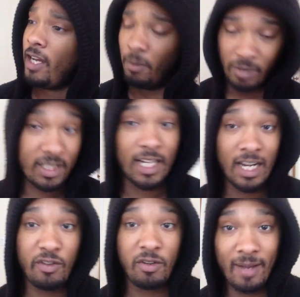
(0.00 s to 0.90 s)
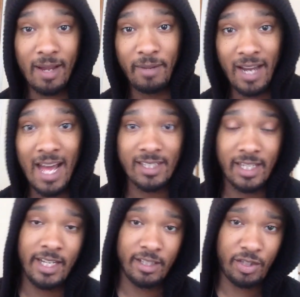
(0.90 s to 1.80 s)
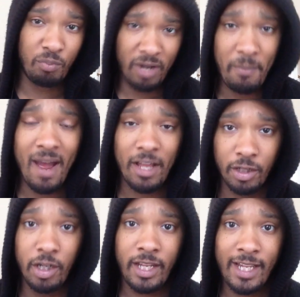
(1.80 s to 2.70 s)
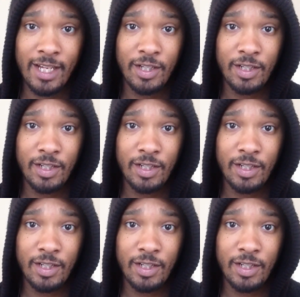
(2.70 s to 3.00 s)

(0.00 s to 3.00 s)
And plus, a lot of you have been asking to bring back the hoodie.